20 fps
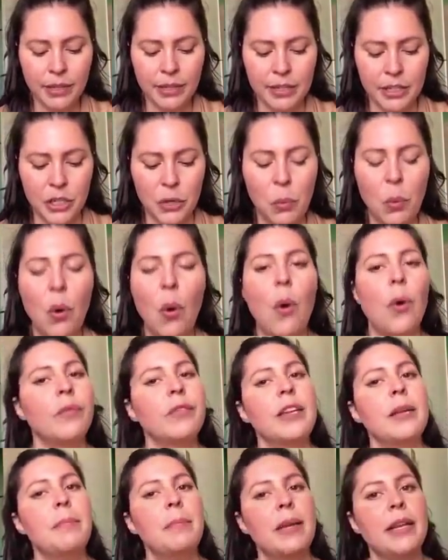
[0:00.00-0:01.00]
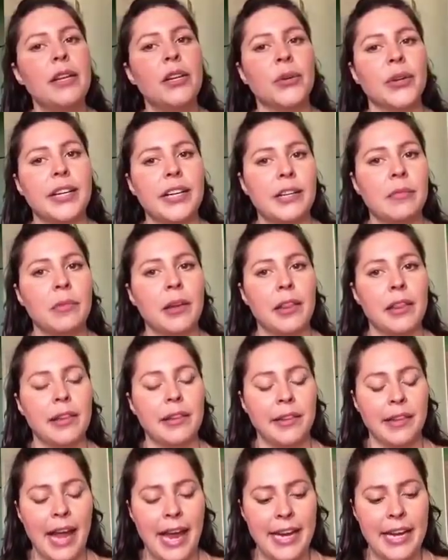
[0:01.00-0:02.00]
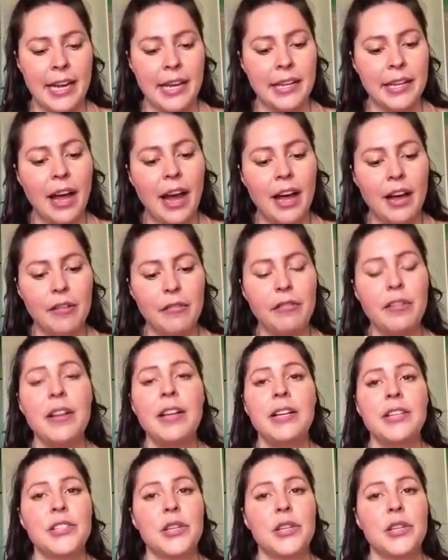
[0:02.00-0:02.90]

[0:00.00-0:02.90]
You will only be greeted with light and love.